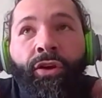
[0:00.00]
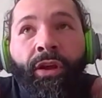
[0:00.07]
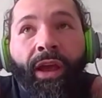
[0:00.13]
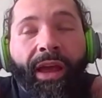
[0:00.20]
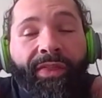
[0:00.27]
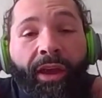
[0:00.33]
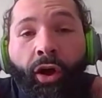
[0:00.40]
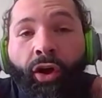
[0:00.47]

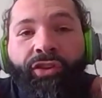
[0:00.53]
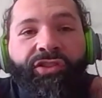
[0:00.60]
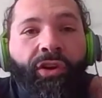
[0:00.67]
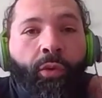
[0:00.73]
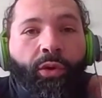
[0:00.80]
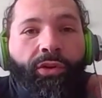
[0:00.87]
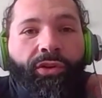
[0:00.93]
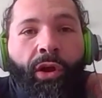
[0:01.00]
And they also
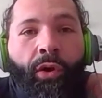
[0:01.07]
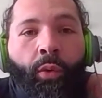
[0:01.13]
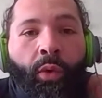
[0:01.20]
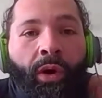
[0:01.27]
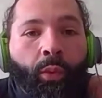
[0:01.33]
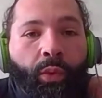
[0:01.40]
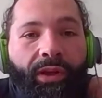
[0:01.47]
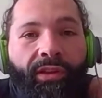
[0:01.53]
will know
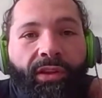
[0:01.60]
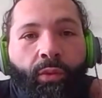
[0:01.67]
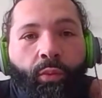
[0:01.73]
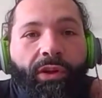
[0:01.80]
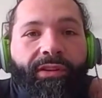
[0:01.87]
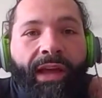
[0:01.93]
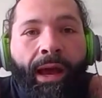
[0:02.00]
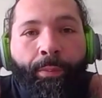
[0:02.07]
what will and
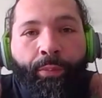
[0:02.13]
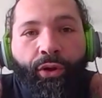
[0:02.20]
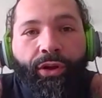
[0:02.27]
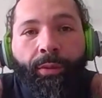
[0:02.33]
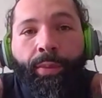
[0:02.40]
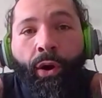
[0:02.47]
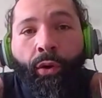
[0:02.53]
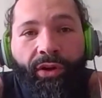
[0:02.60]
will not put an
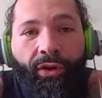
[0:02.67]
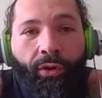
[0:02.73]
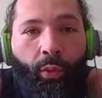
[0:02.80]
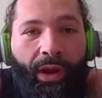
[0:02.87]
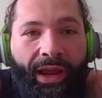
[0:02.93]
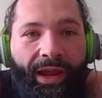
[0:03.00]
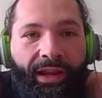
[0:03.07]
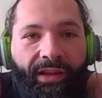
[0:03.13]
opponent
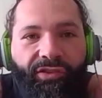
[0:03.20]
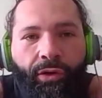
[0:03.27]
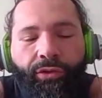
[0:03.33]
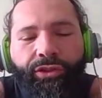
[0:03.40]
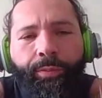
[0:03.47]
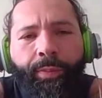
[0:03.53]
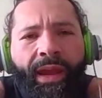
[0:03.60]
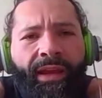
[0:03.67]
away. So
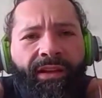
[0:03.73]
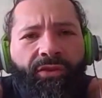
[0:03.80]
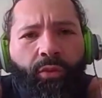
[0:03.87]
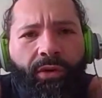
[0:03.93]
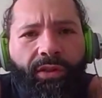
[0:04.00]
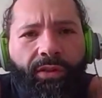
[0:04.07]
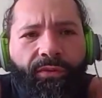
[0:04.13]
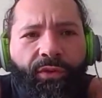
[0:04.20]
Japan is one
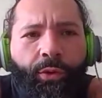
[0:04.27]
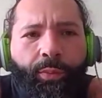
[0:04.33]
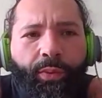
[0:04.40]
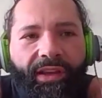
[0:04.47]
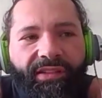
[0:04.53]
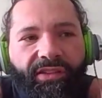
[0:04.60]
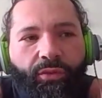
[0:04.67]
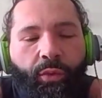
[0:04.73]
of the few
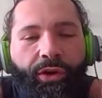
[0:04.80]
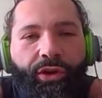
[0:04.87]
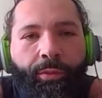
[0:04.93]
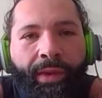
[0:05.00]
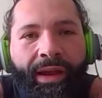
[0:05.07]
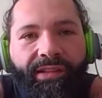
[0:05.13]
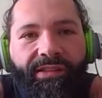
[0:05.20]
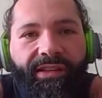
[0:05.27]
places where you
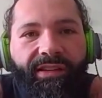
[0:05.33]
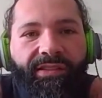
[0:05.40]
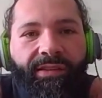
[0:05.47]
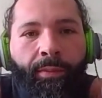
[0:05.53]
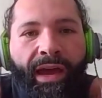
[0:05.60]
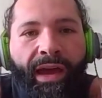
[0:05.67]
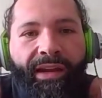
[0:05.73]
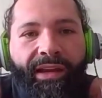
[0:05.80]
might see
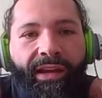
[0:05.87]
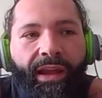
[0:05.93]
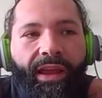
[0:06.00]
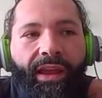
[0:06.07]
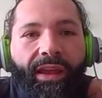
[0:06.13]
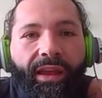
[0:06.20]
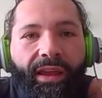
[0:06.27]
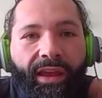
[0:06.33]
somebody
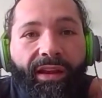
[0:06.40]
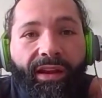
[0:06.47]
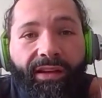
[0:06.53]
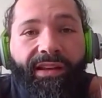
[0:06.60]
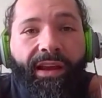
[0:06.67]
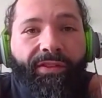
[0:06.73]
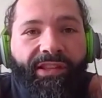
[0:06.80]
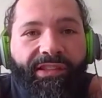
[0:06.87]
hit a
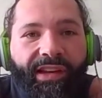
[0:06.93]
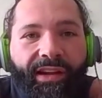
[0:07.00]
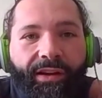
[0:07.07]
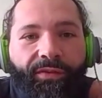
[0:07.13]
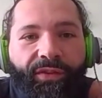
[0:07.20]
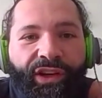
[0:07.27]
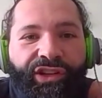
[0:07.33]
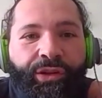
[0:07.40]
devastating
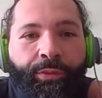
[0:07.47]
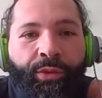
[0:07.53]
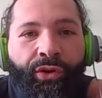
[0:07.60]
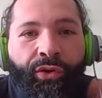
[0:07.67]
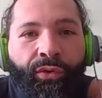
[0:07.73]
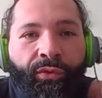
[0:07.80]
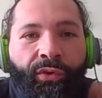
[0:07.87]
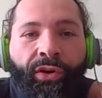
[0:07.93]
finishing
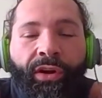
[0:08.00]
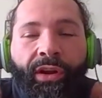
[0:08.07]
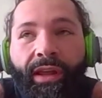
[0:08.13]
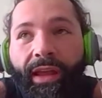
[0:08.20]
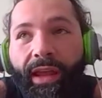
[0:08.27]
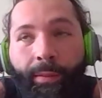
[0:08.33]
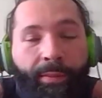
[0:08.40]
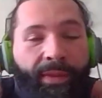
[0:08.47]
maneuver,
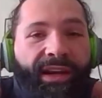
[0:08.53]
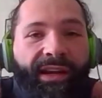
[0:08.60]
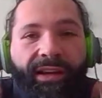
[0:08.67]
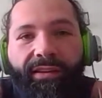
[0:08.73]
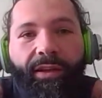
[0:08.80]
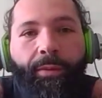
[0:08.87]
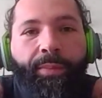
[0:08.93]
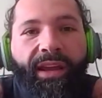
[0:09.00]

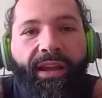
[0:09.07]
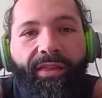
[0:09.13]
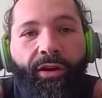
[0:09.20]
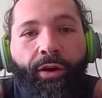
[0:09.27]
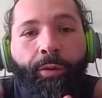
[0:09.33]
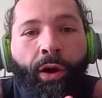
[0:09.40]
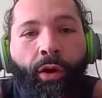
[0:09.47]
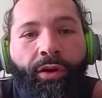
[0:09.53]
immediately pick their
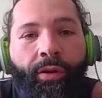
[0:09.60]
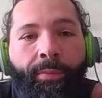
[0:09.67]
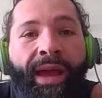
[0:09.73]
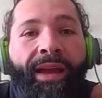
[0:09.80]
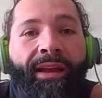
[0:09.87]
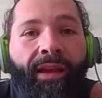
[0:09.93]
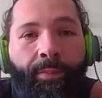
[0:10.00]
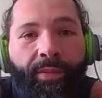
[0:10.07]
opponent
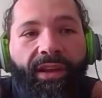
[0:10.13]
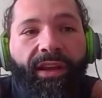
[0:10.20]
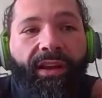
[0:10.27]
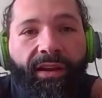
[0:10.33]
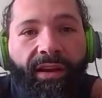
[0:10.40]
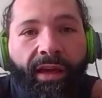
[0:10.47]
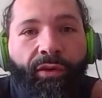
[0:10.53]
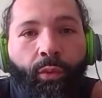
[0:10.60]
back up and hit
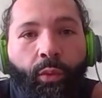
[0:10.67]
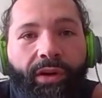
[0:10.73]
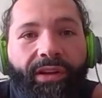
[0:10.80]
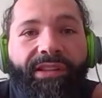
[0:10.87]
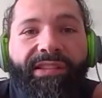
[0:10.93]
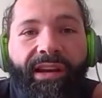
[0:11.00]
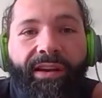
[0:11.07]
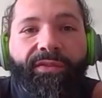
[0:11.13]
another one
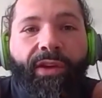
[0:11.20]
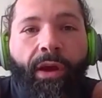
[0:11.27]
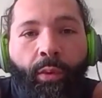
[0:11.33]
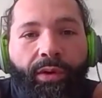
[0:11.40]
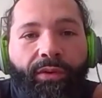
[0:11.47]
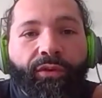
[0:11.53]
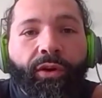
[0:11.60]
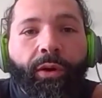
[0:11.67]
instead of
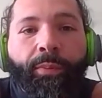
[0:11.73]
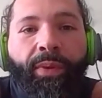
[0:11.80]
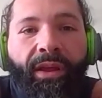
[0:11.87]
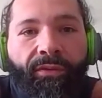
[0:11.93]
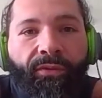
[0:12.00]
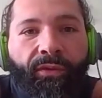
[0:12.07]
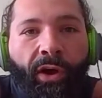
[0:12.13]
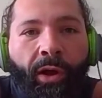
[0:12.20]
going for a
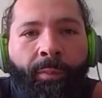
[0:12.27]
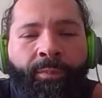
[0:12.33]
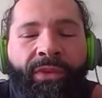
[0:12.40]
pinfall.